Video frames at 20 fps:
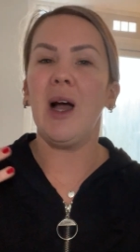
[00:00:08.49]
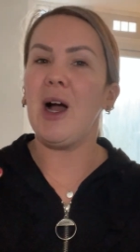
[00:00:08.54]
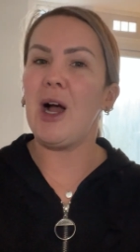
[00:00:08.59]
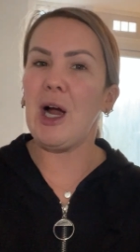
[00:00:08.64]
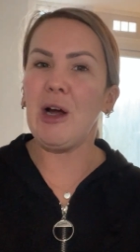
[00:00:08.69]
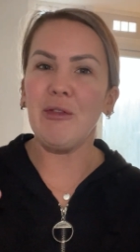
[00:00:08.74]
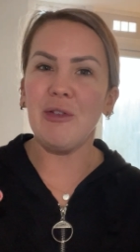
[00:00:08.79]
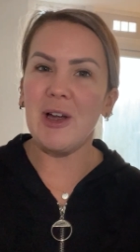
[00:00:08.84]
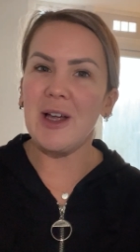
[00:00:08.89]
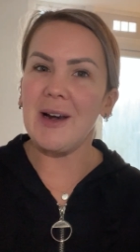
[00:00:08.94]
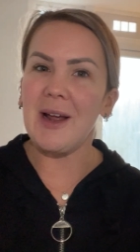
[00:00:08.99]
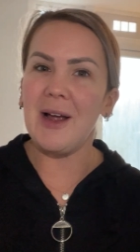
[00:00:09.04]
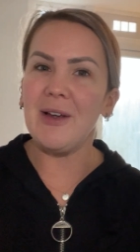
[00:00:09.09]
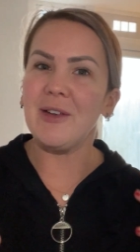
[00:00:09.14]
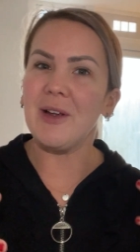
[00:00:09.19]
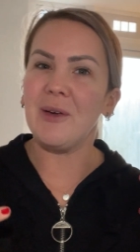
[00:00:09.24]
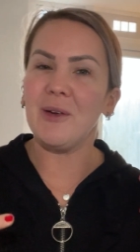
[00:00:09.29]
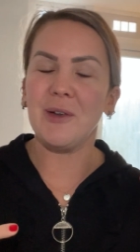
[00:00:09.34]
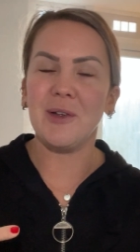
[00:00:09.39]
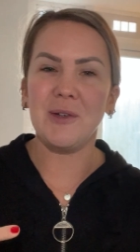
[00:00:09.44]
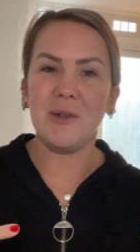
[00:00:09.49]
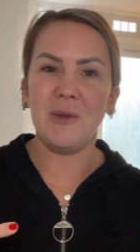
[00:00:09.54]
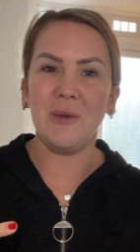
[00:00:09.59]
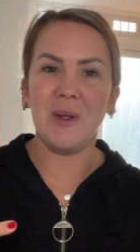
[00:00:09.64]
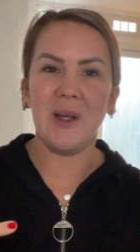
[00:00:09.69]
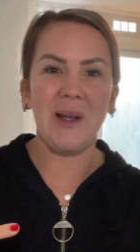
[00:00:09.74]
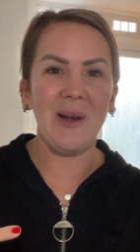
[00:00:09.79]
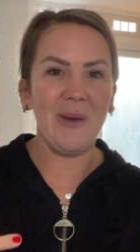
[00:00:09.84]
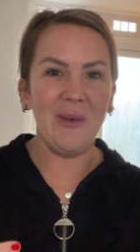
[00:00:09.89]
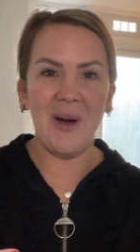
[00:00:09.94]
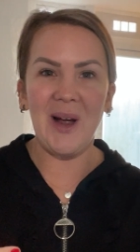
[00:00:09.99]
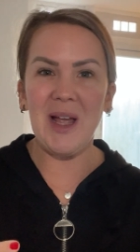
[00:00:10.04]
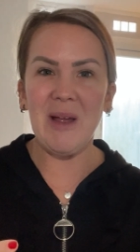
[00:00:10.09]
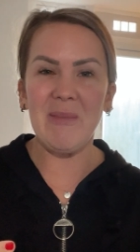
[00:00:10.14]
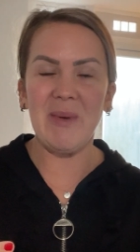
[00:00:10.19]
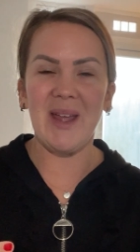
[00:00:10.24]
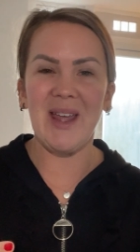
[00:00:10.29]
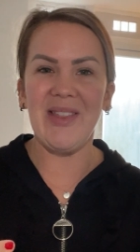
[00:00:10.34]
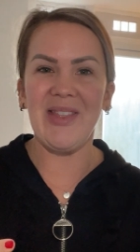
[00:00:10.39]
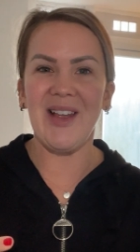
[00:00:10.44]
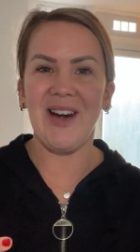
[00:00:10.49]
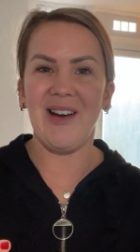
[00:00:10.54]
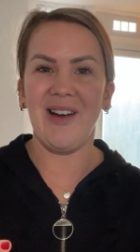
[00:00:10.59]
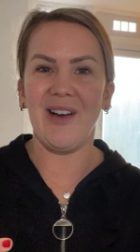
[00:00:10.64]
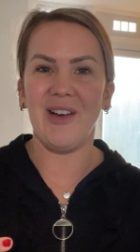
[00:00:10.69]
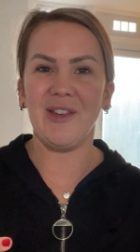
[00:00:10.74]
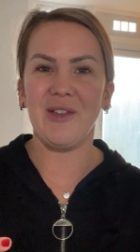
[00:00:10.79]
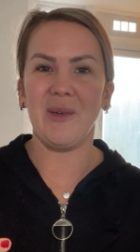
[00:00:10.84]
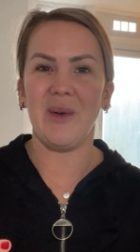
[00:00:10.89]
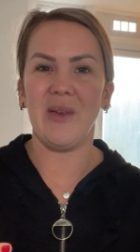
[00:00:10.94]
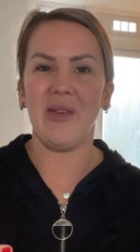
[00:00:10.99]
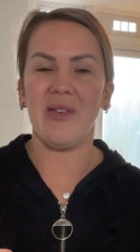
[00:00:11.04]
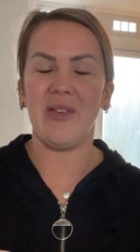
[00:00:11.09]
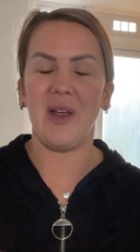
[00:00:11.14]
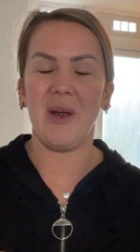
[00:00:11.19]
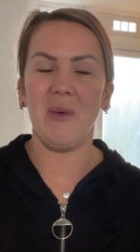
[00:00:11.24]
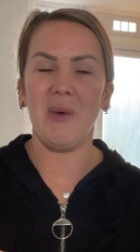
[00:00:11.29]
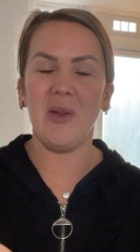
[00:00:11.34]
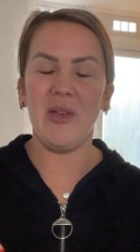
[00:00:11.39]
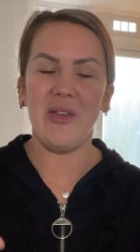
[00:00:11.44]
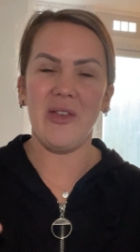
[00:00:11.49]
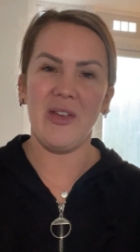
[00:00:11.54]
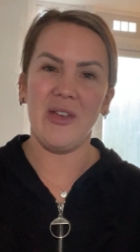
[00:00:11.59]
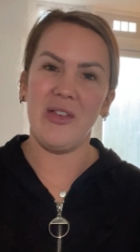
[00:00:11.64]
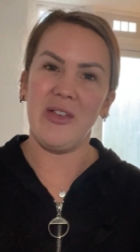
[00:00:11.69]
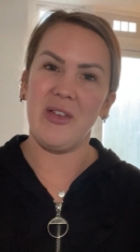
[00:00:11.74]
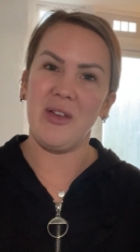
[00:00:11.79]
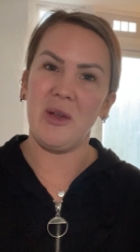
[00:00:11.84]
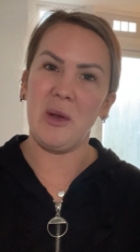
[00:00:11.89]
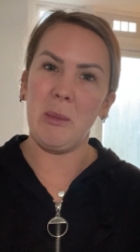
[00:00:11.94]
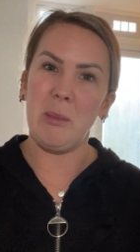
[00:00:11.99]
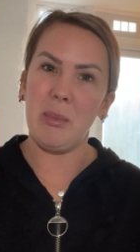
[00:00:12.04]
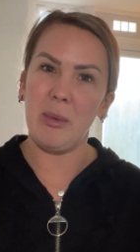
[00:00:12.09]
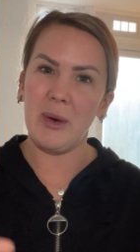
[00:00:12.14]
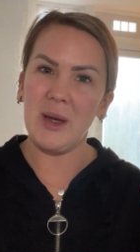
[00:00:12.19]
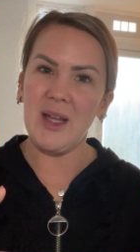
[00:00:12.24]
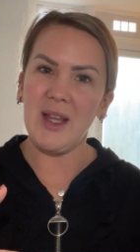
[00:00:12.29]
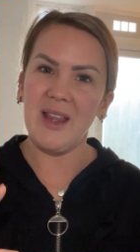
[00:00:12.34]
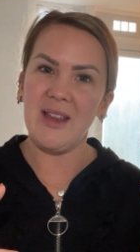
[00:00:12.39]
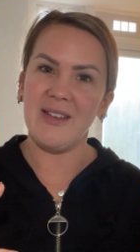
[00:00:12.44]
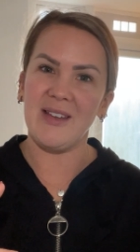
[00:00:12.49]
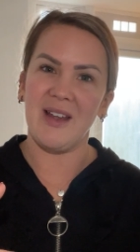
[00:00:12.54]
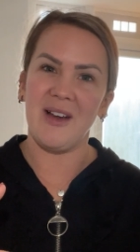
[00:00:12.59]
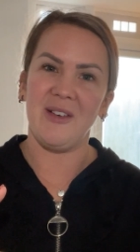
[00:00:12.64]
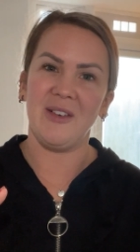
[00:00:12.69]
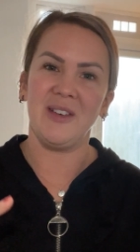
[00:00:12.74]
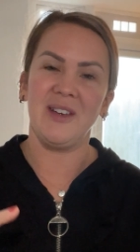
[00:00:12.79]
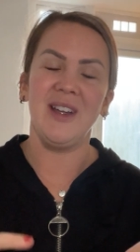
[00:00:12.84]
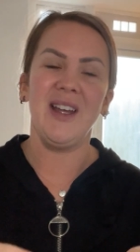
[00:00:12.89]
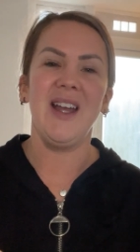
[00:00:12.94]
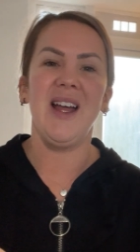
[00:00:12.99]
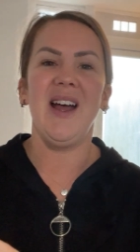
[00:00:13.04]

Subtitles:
I realised I was talking quite a bit in the last one, so I wanted to break it down